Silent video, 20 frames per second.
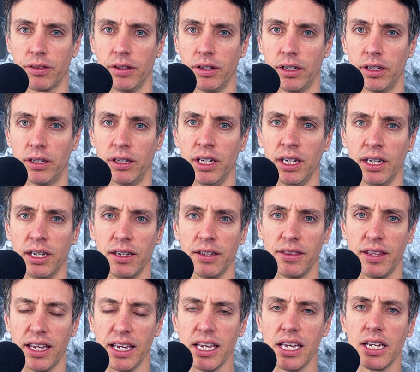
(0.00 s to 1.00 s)
the
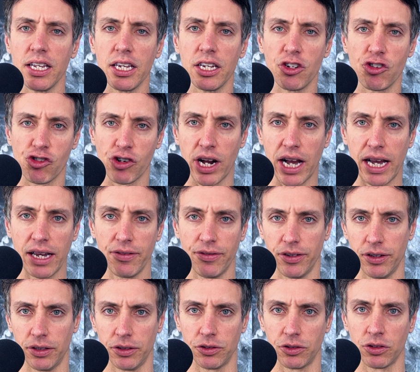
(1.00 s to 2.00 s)
idiot
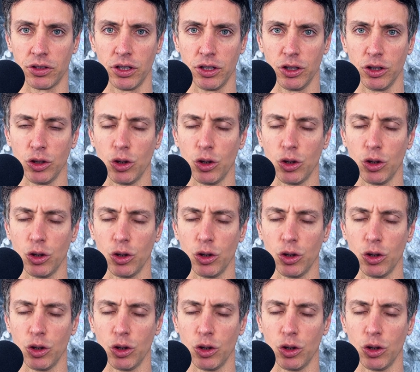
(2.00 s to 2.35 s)
drivers,